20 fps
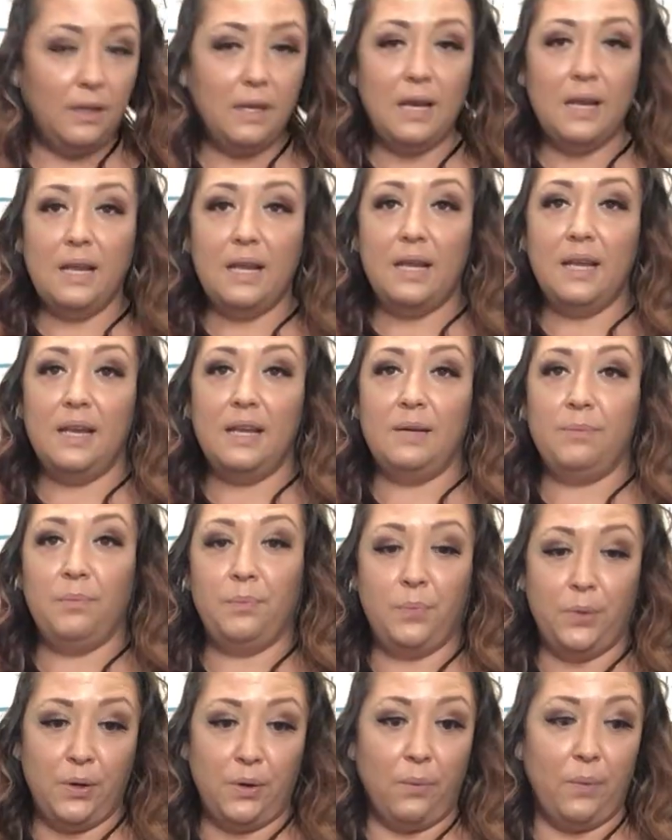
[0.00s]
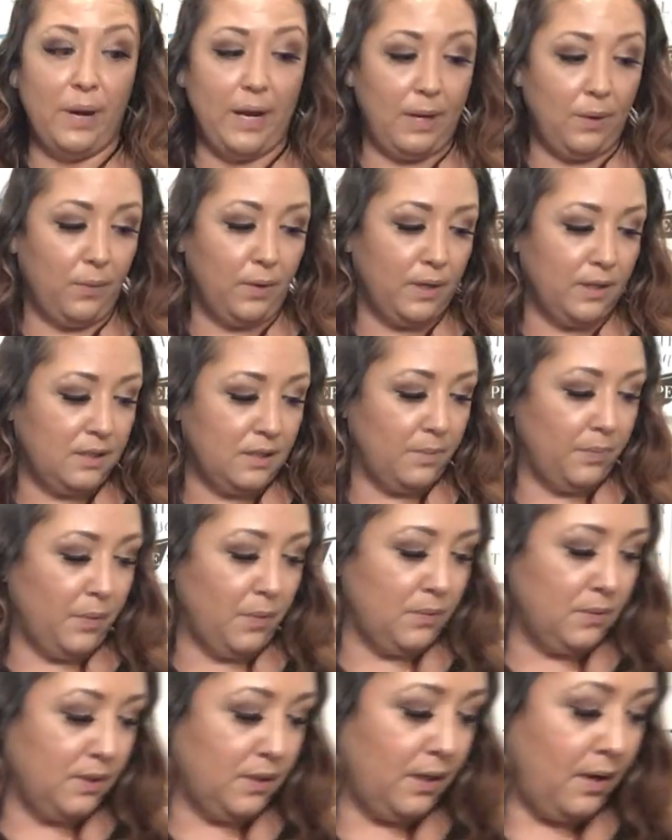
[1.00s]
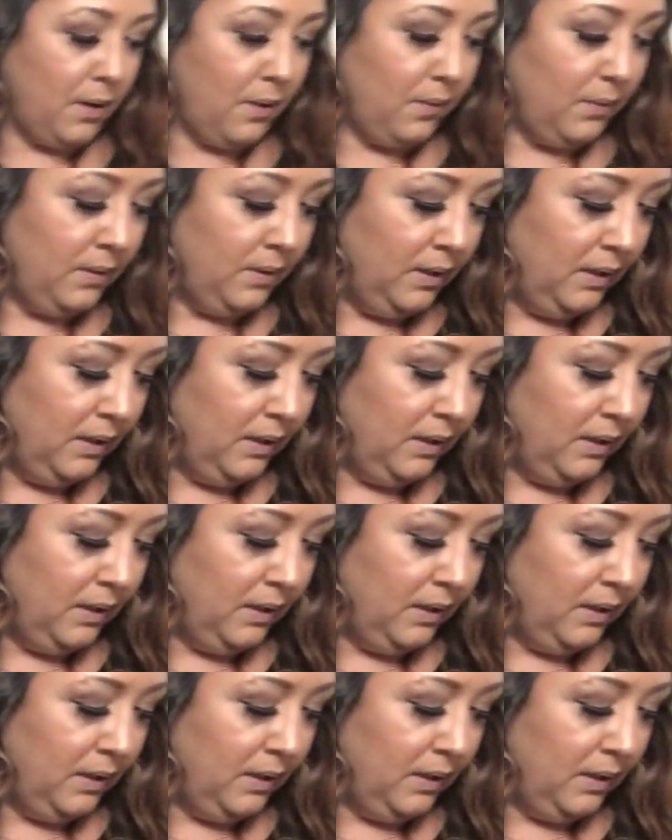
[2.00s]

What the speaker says: and put away where it's supposed to go.